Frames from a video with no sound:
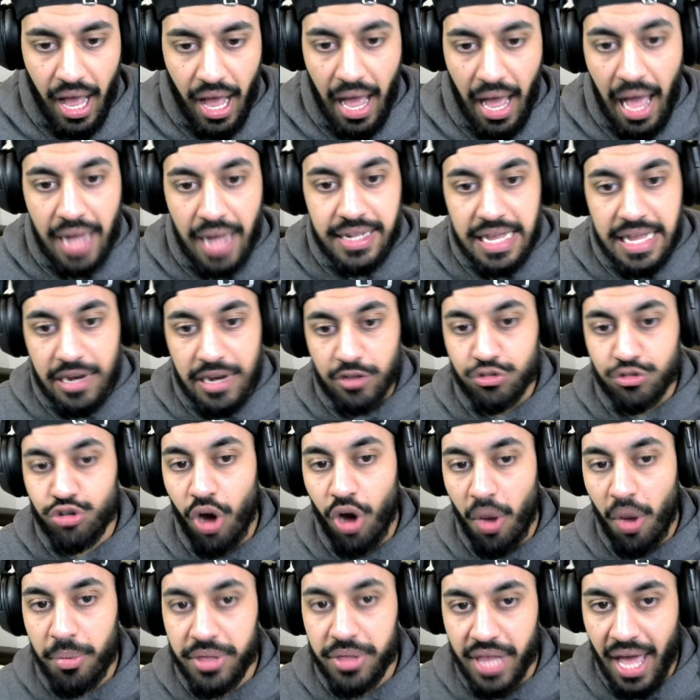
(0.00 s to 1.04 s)
And then on
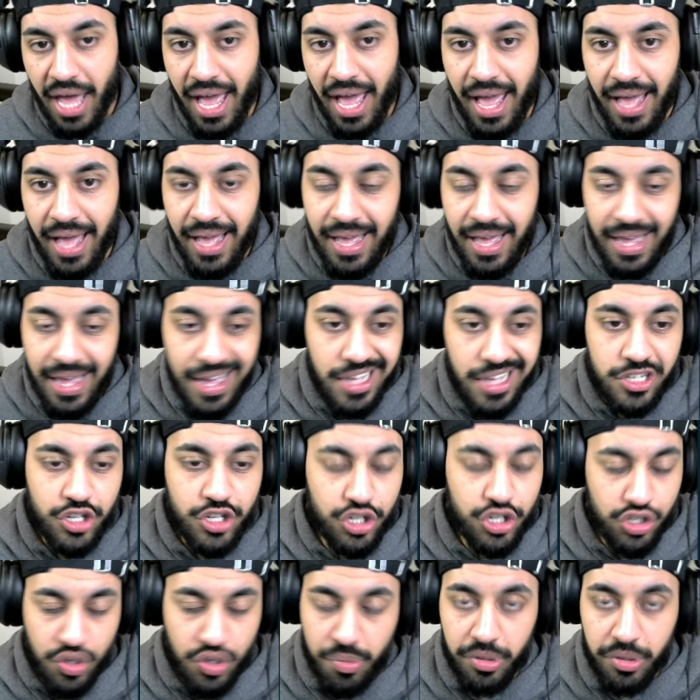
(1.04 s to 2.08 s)
top of that, it's
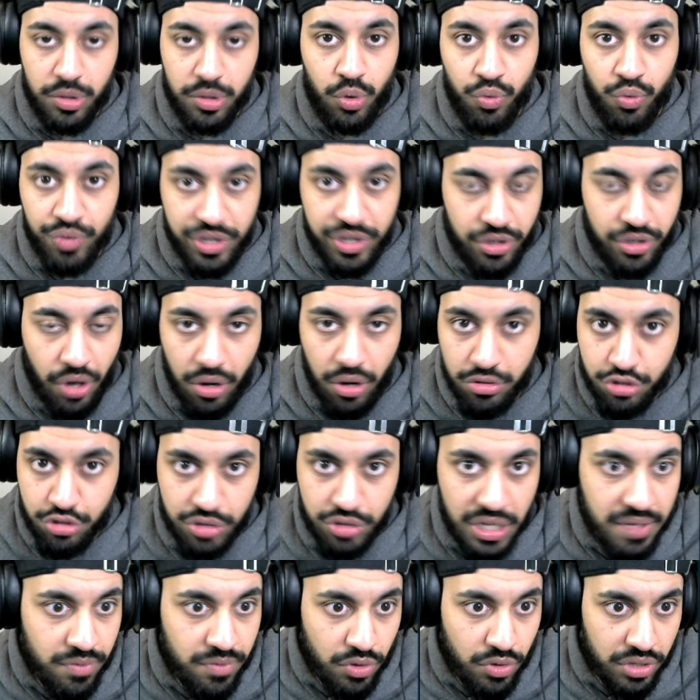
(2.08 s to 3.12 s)
just super low recoil, so
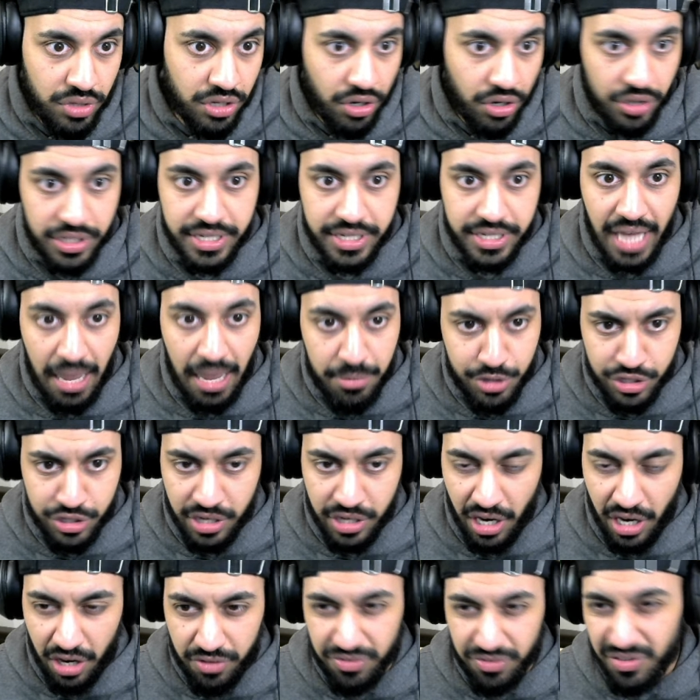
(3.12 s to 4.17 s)
even though it got the damage
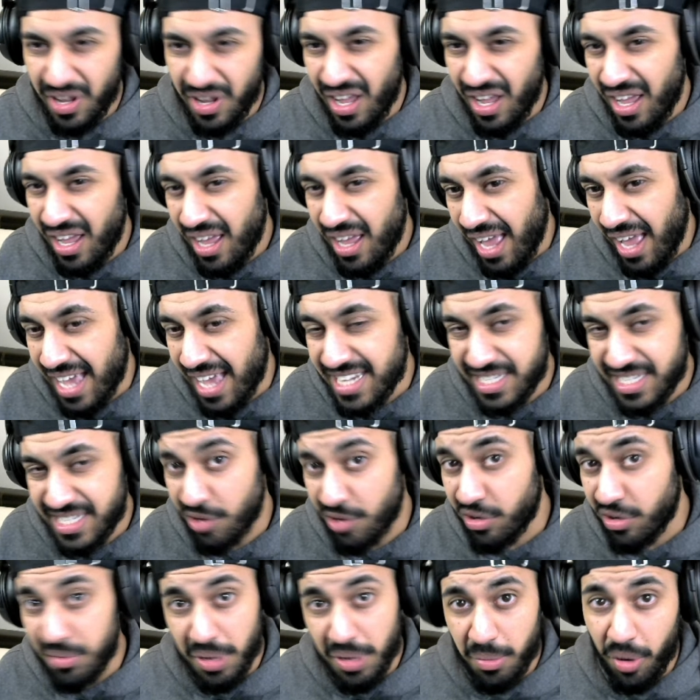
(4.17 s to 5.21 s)
nerf, it's
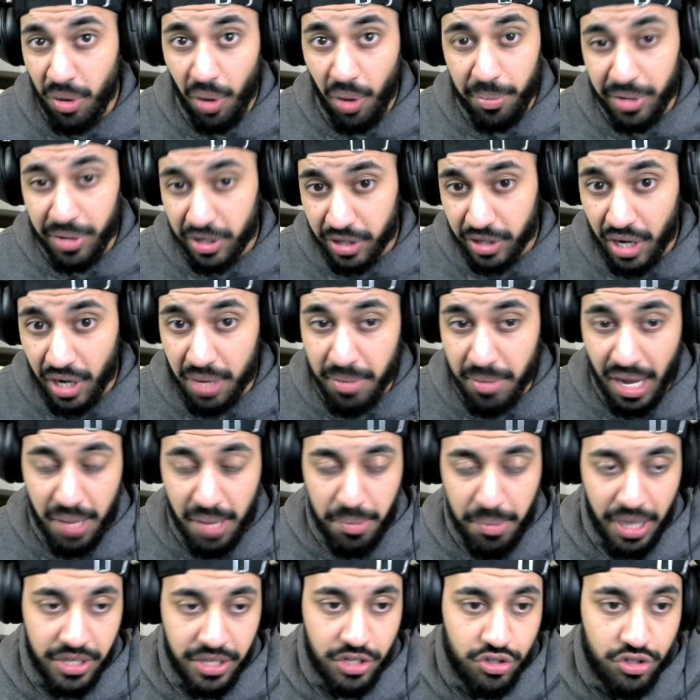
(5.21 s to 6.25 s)
still going to be a popular gun in my
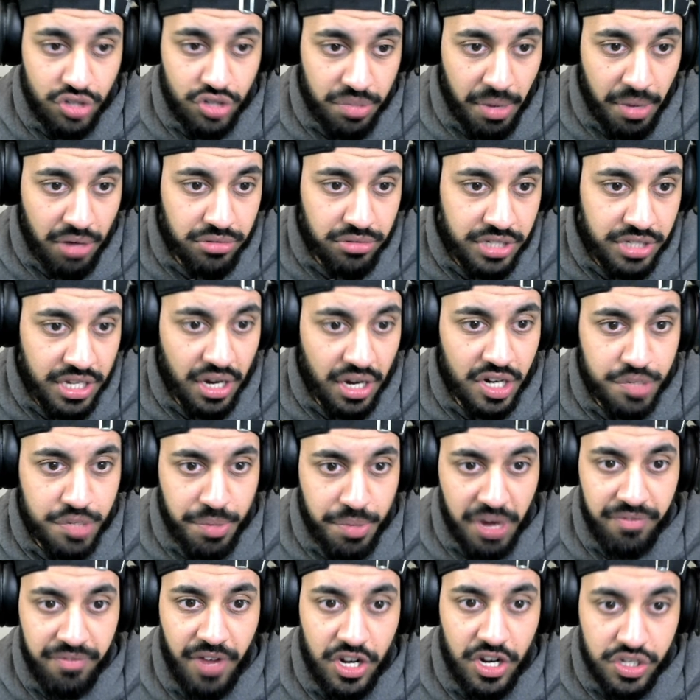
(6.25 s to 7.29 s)
opinion. So the build here:
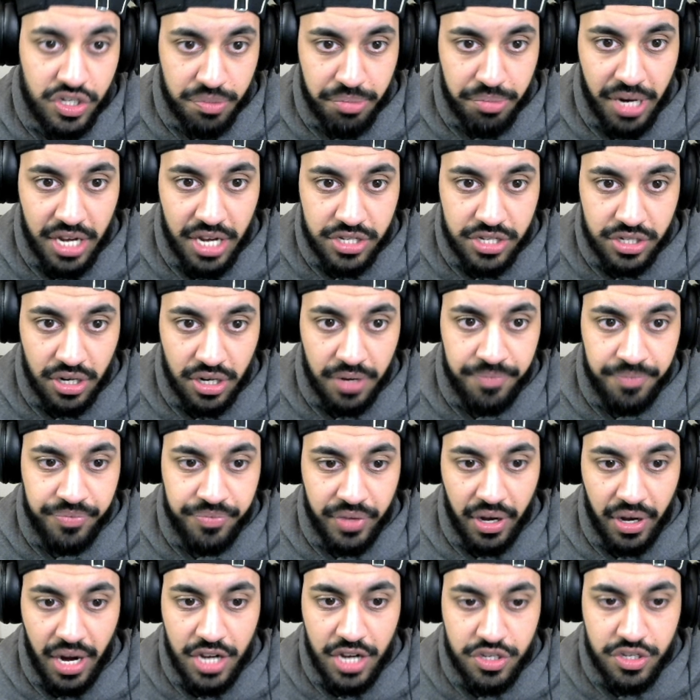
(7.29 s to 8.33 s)
Spirit Fire Suppressor,
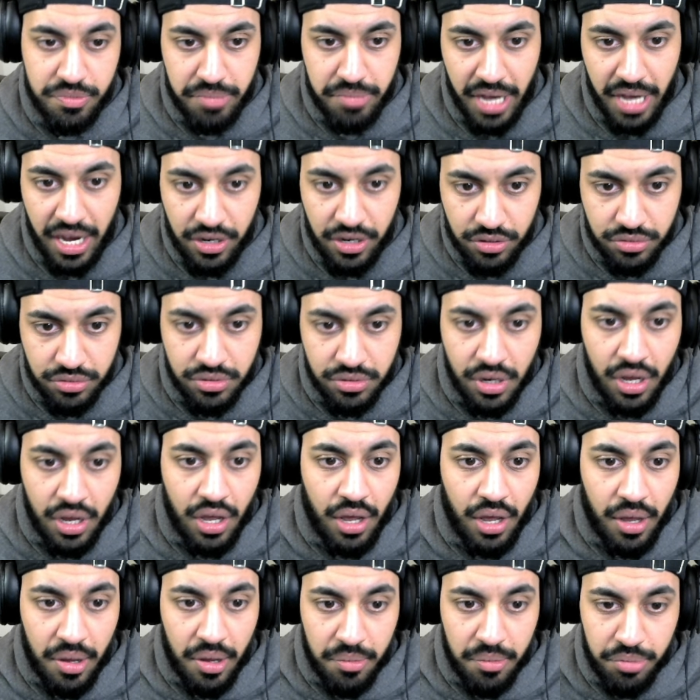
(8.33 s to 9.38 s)
Horizon Barrel,
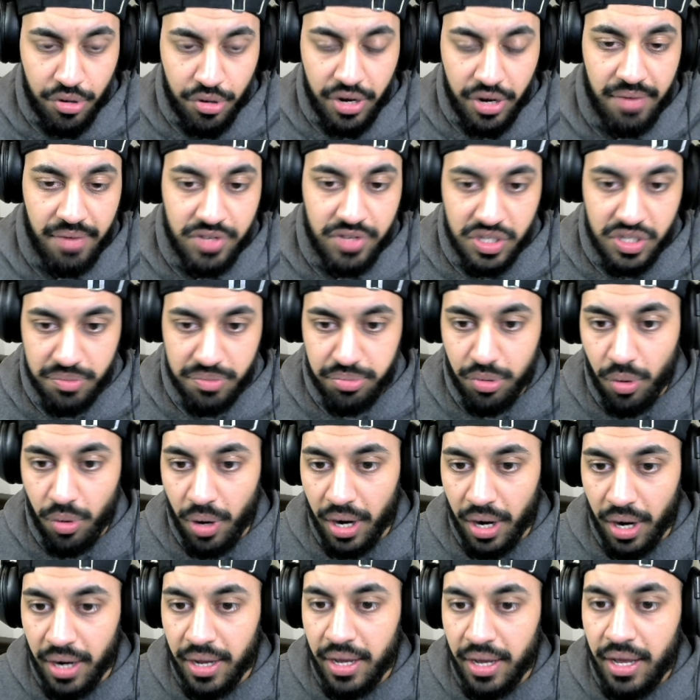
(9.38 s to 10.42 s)
Bruen Heavy
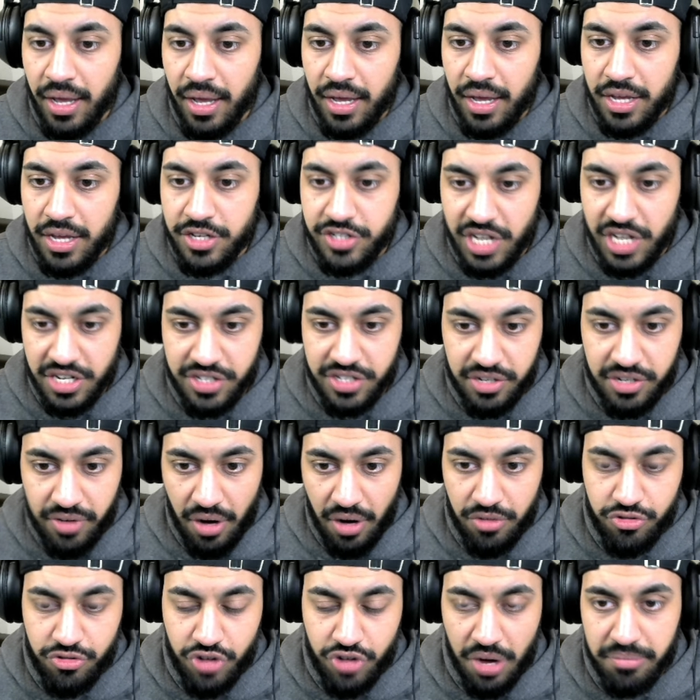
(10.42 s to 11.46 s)
Support, 60
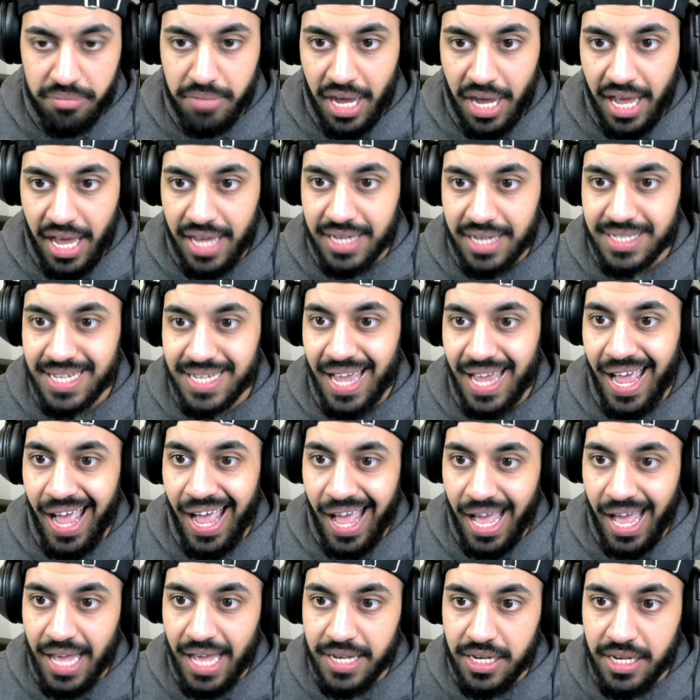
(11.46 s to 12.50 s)
round drum mags,
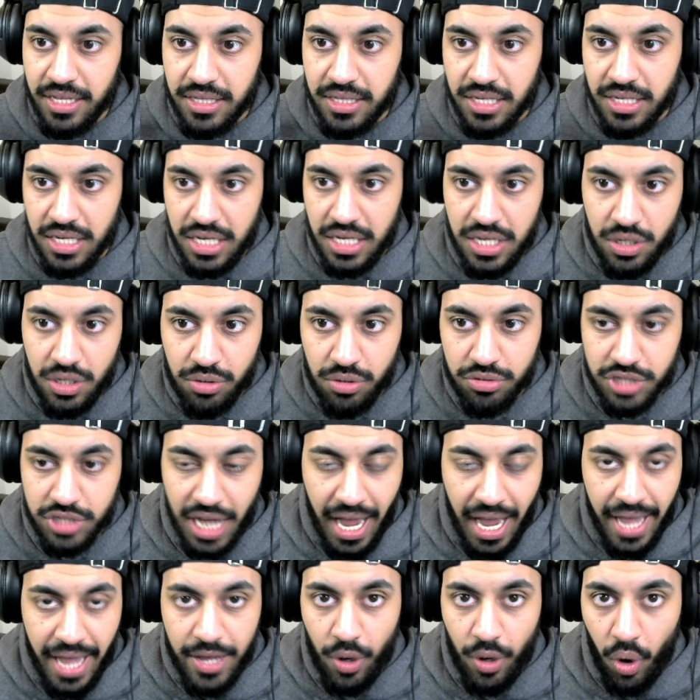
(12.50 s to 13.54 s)
and the Eagle's
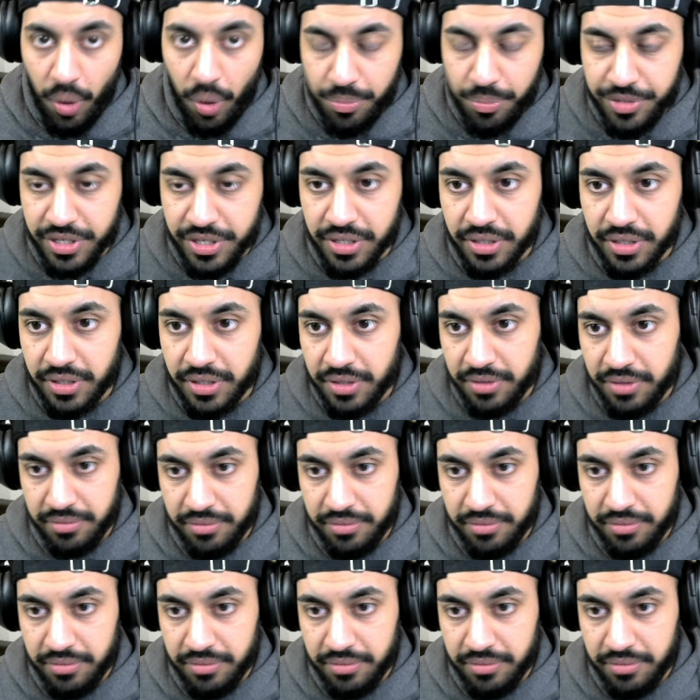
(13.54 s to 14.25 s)
Eye optic.